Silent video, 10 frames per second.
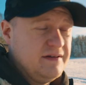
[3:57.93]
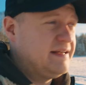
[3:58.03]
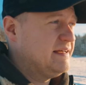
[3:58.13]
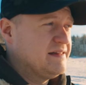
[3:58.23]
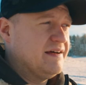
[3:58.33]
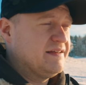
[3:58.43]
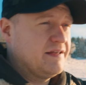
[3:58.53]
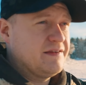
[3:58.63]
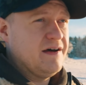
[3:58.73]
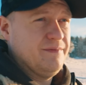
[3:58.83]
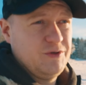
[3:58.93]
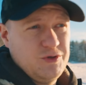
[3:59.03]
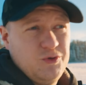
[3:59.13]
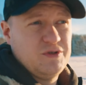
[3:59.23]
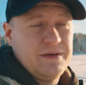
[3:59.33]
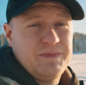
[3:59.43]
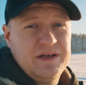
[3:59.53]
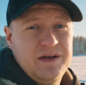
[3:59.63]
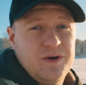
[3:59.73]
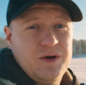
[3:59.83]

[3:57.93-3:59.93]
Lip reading: daylight time to shoot something here